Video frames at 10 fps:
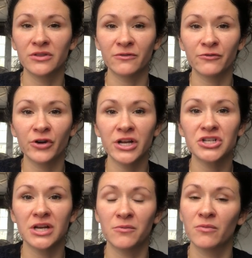in the
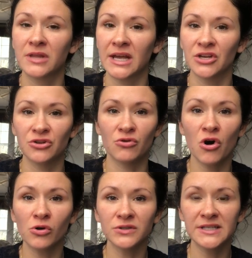fridge and they can do
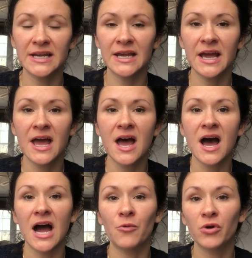cold tea
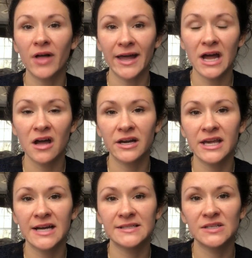i will add
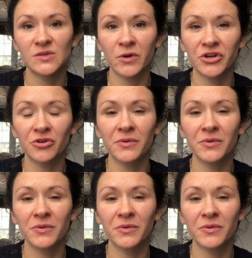honey as a sweetener